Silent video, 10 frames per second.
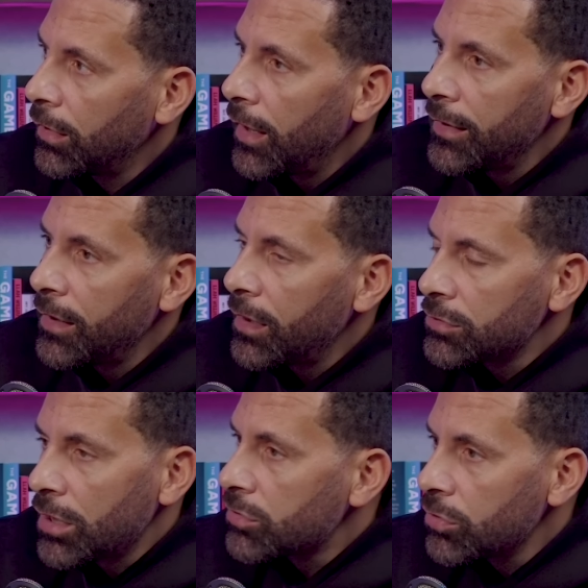And then I
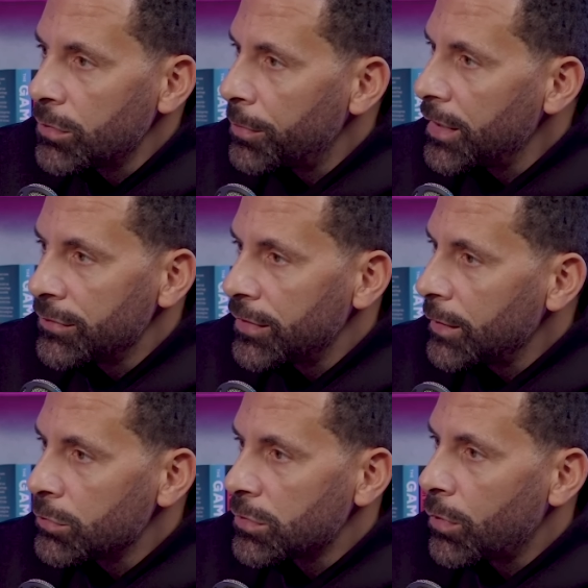just couldn't believe that he
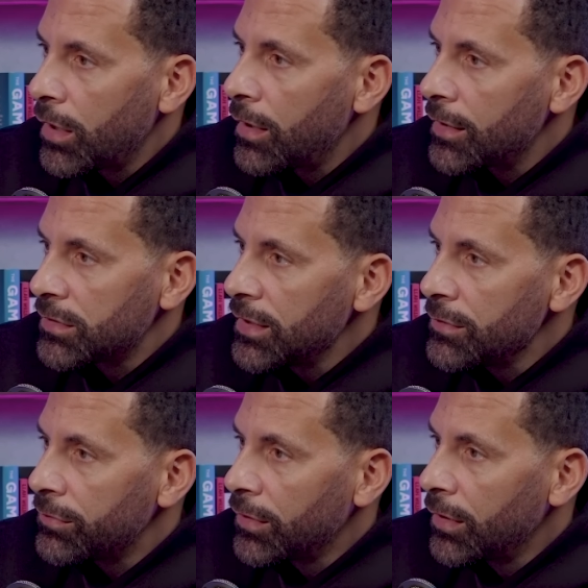was the one allowed to
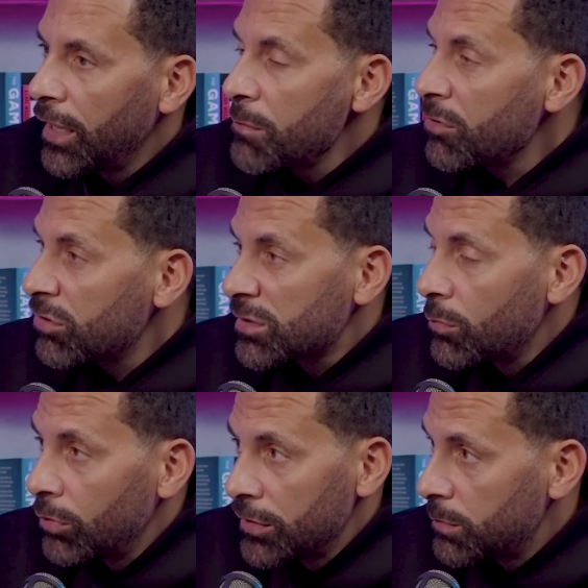leave. Him and Chris
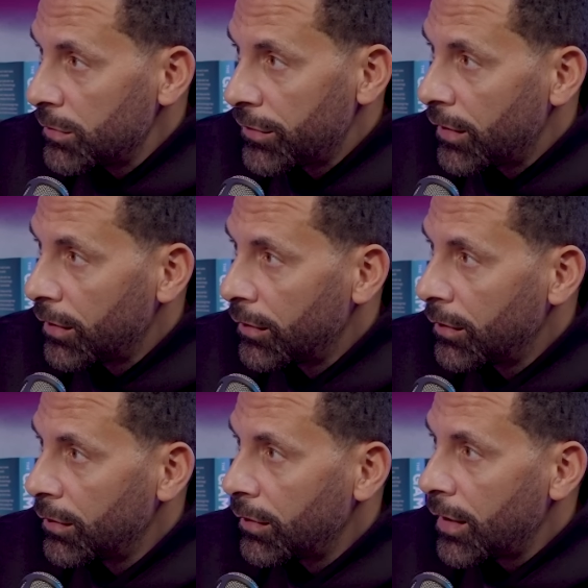Smalling, to be fair.
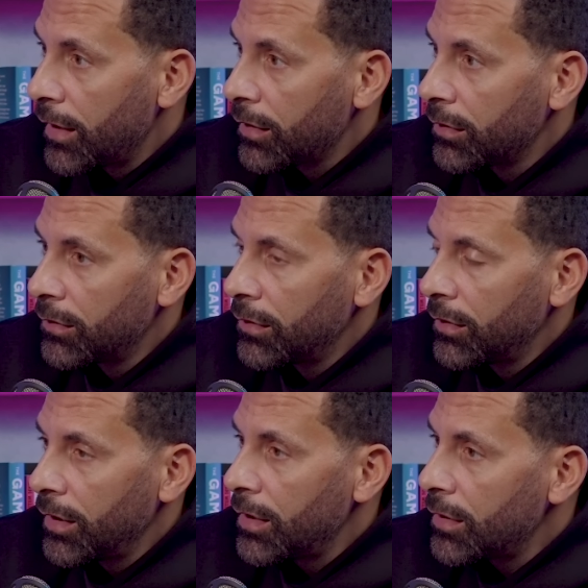Mm. Like,
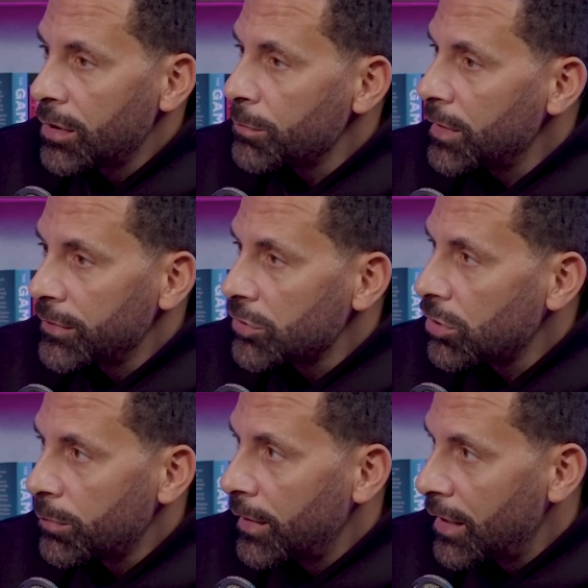I don't believe they
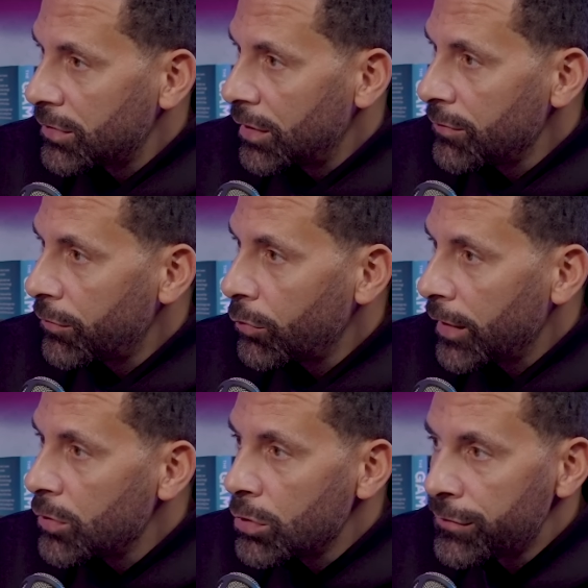should have been allowed to leave. I thought
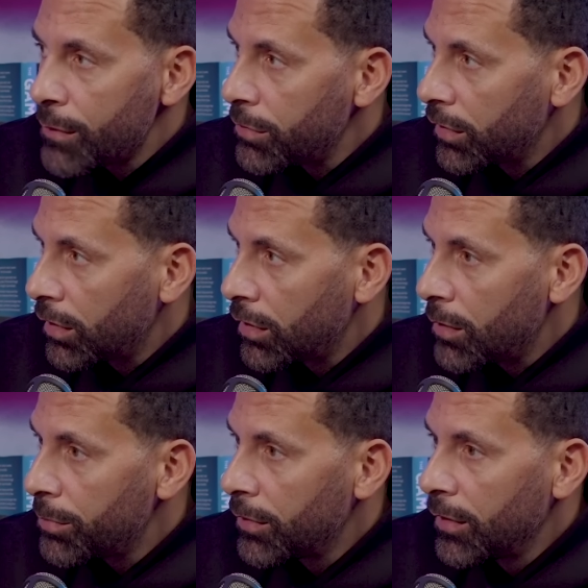they knew the fabric of the
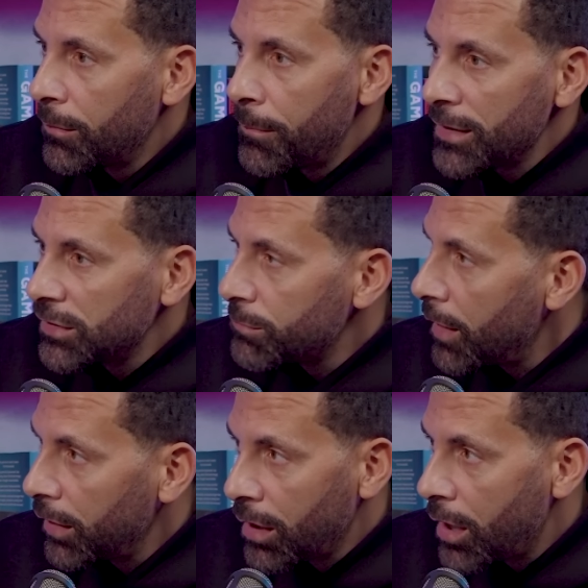club. Massive
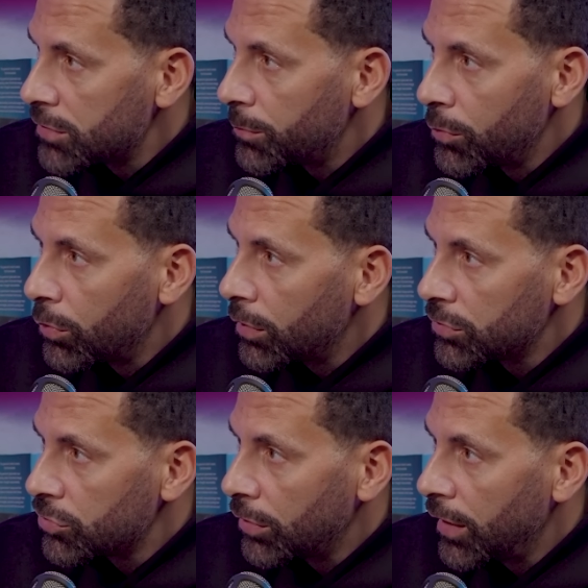Man United supporter,
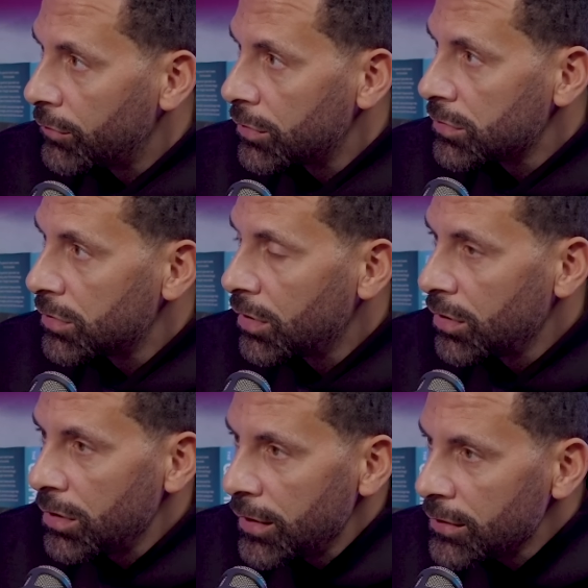Jonny Evans.
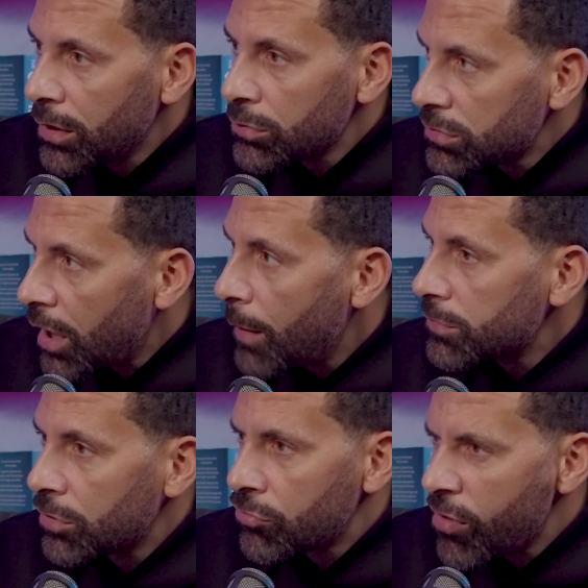You need those
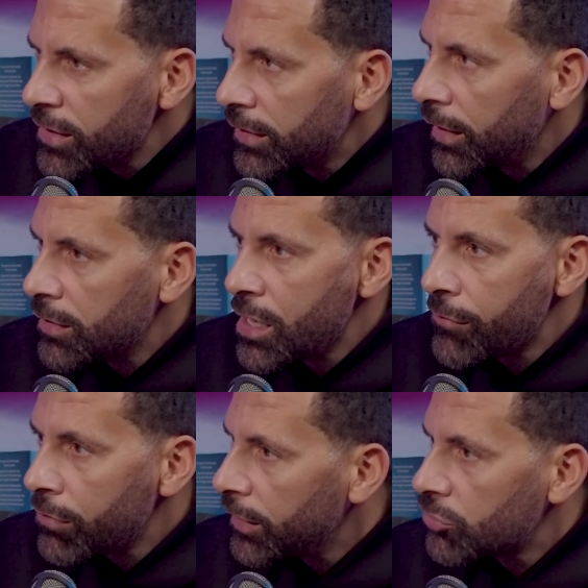types. Great kid,
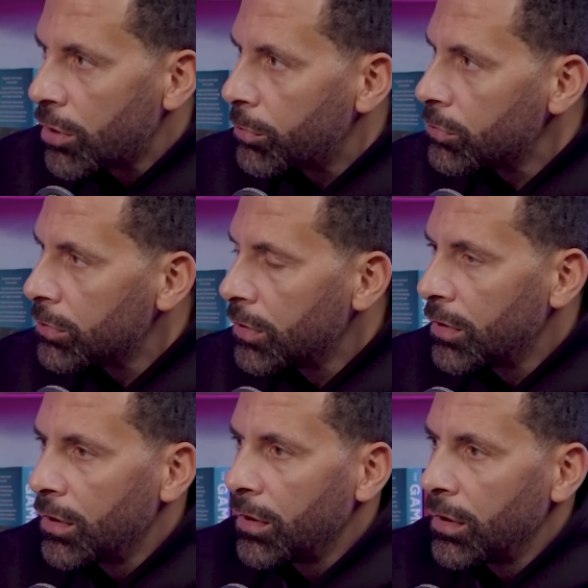never any trouble. Mm